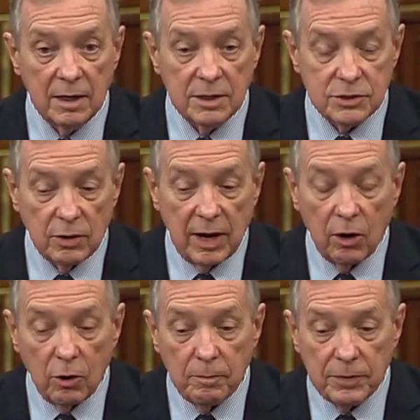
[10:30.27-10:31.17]
So I
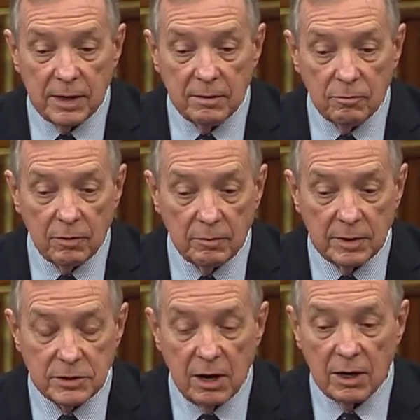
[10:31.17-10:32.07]
hope that when we
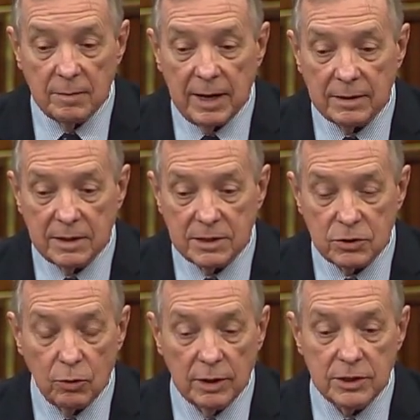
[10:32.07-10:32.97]
talk about this
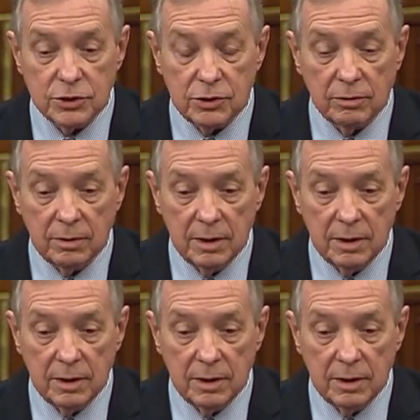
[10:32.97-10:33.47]
whole issue